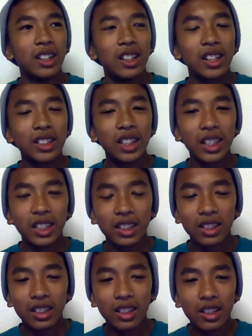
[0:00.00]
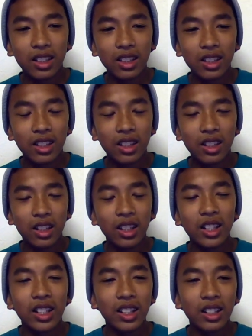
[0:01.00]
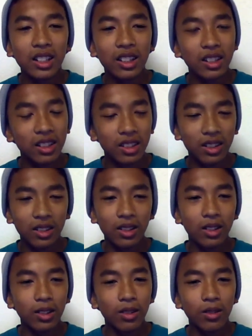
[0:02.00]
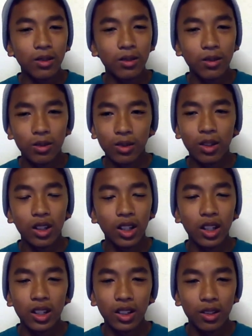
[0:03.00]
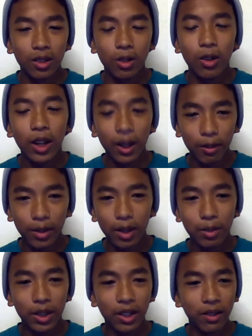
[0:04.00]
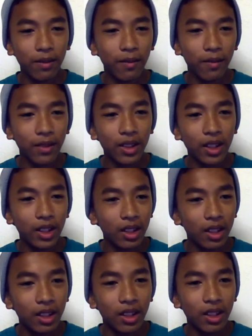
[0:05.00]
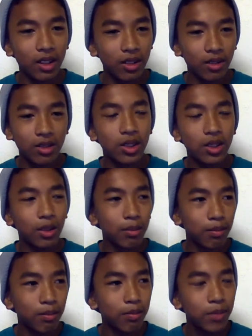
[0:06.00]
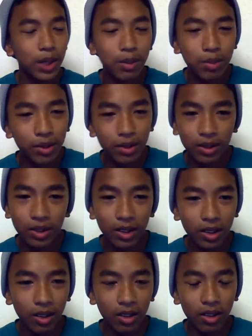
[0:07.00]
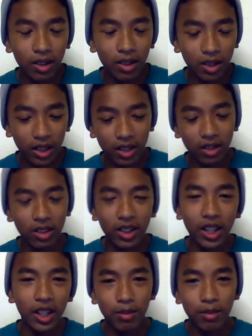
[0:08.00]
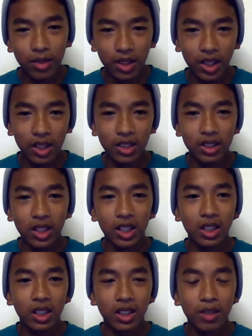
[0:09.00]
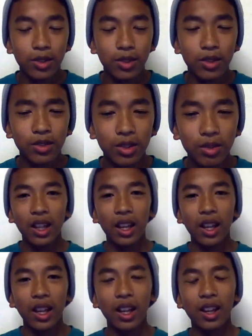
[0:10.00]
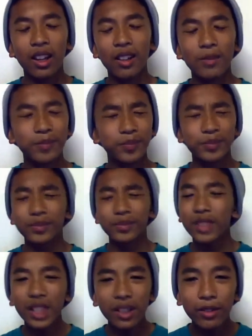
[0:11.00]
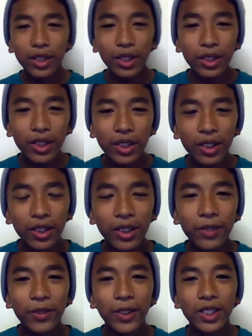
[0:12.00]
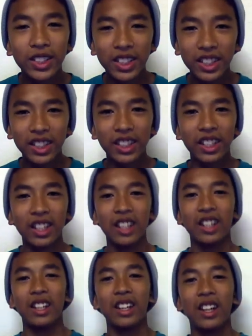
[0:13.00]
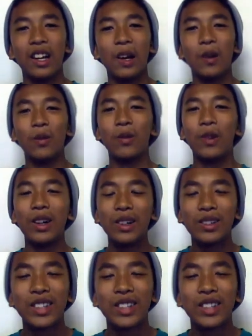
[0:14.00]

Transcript: that's like talking a lot of crap about some people like on AIM like it's like talking to someone. Like, and dude, you're only 14. What?